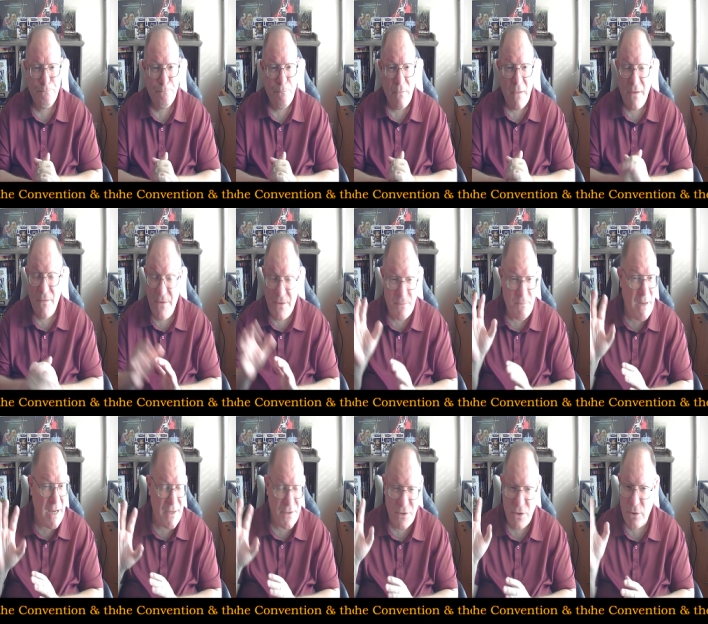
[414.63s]
This
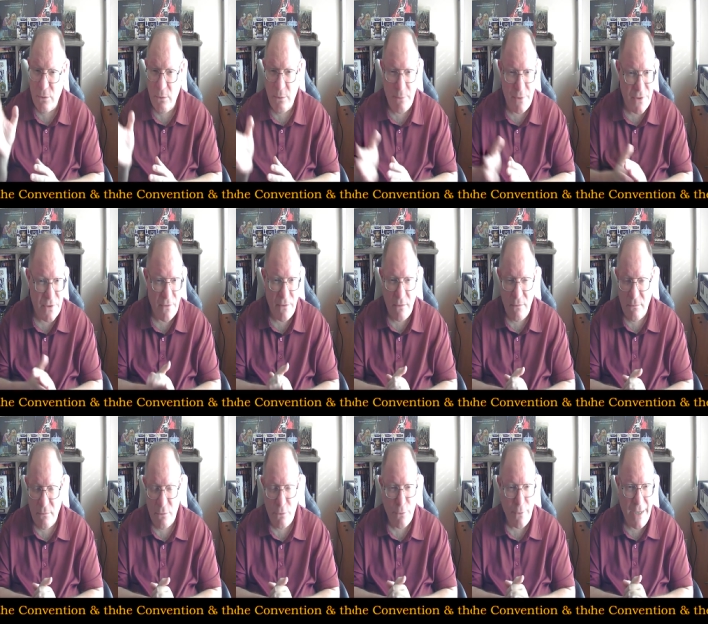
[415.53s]
past year, it was a
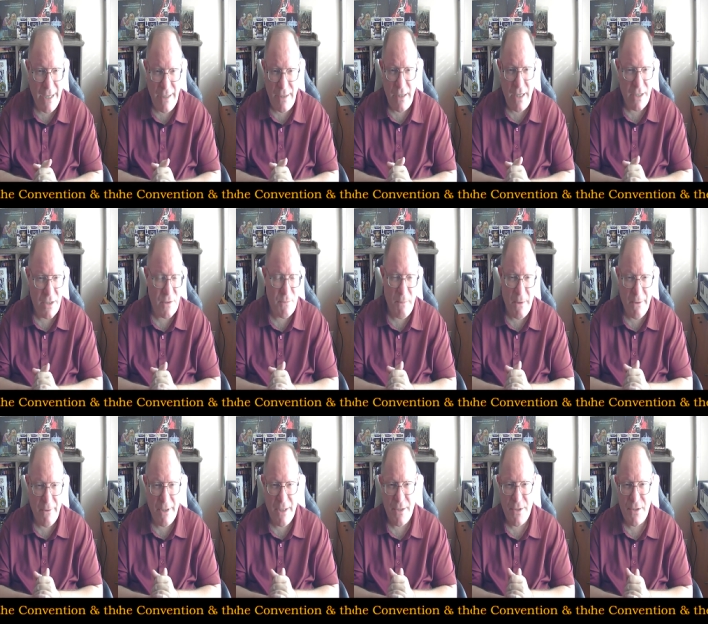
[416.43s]
great
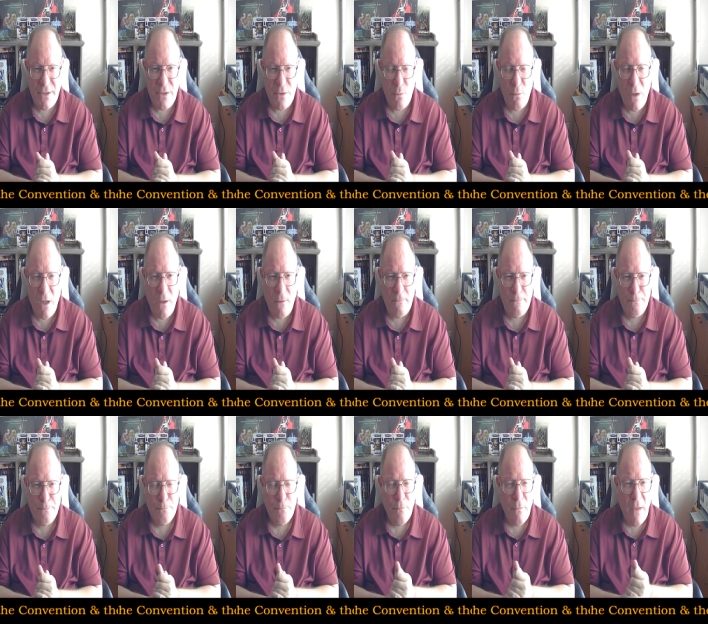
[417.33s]
experience as well.
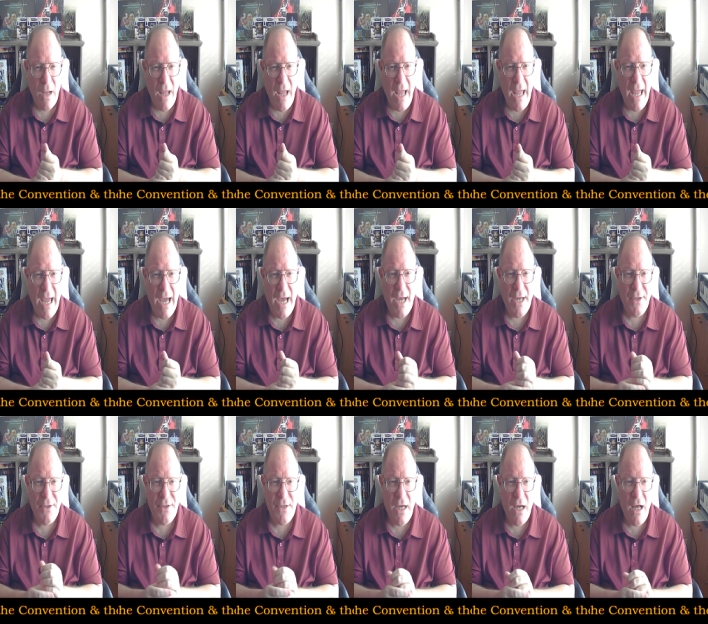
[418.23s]

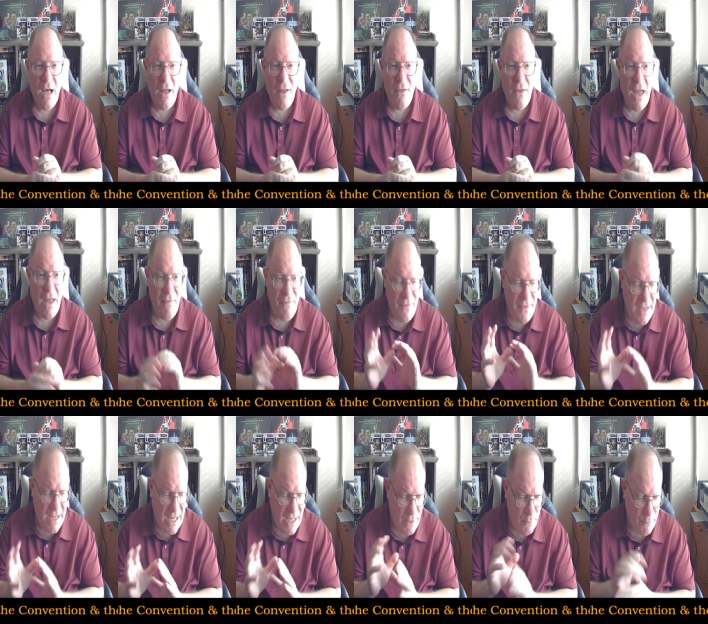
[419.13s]
And
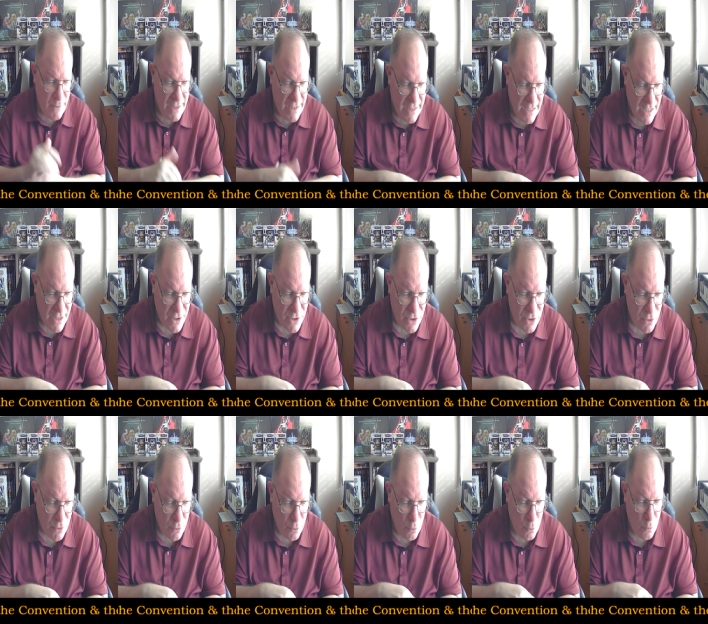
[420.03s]
then we get
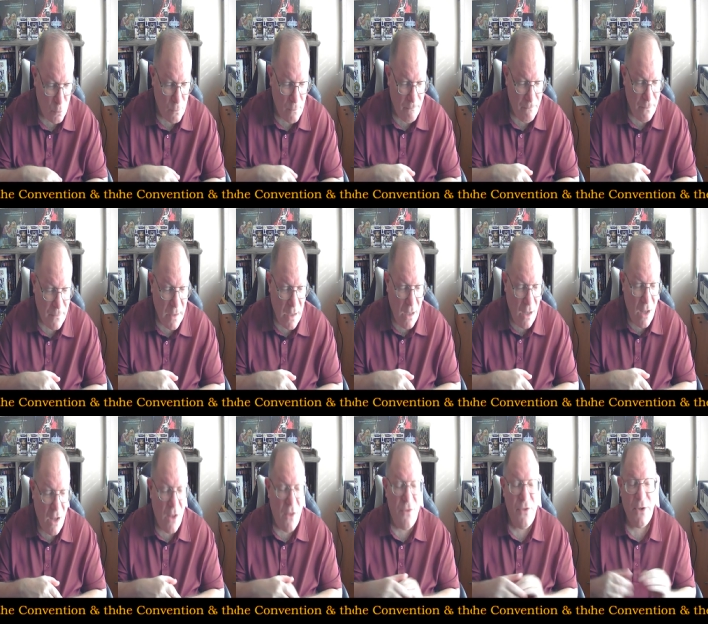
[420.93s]
to
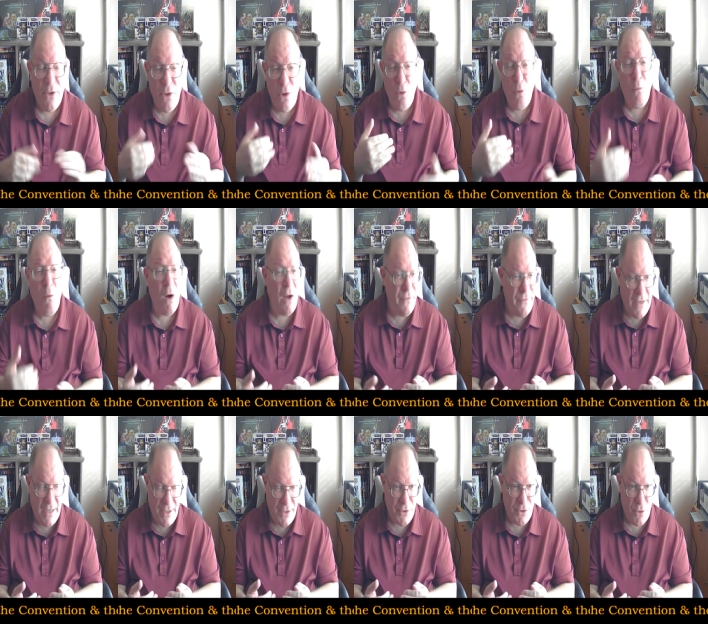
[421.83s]
the new one
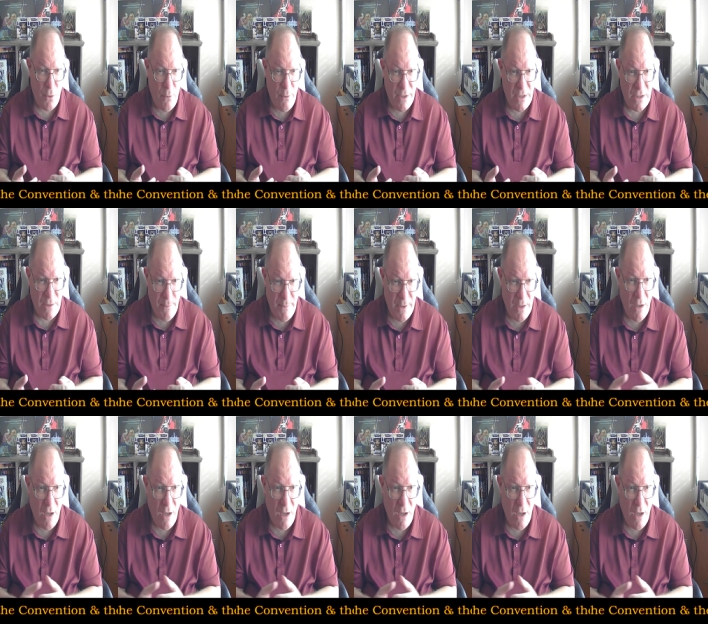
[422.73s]
that is going to be on